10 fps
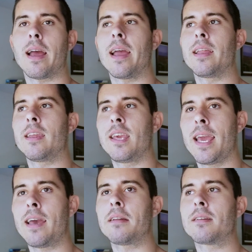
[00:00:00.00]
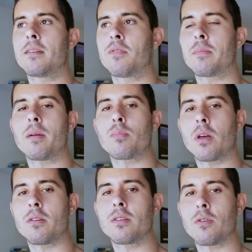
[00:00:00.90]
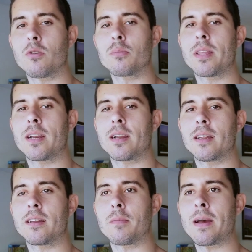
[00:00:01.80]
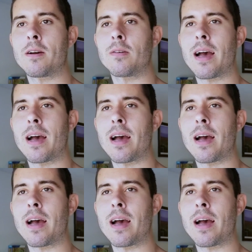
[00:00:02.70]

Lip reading: And yet, when my brother told me that it had come out,